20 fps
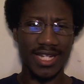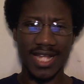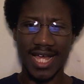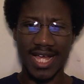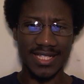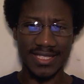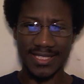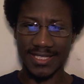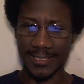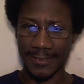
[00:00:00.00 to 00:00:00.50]

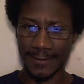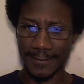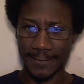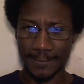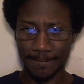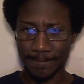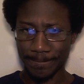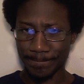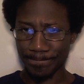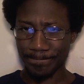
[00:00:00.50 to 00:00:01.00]

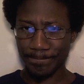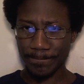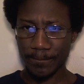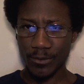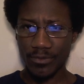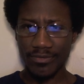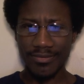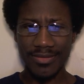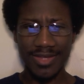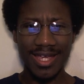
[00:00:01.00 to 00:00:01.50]
nonsense.
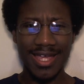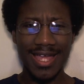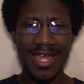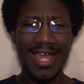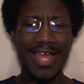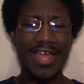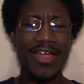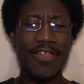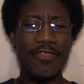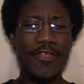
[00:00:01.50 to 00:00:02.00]

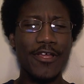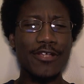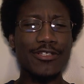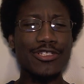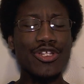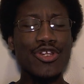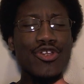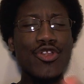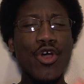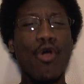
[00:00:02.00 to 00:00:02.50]

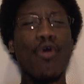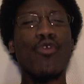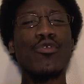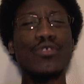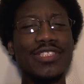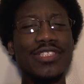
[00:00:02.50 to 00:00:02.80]
There's no